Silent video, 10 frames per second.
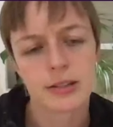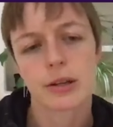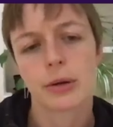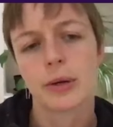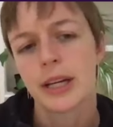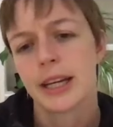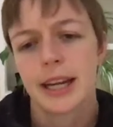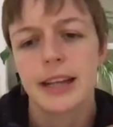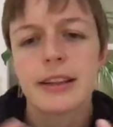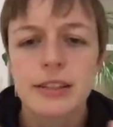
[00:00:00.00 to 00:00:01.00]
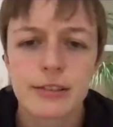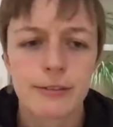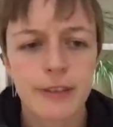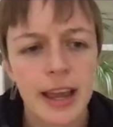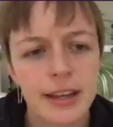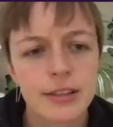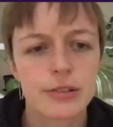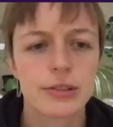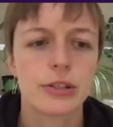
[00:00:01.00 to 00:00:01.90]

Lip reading: So in this phase,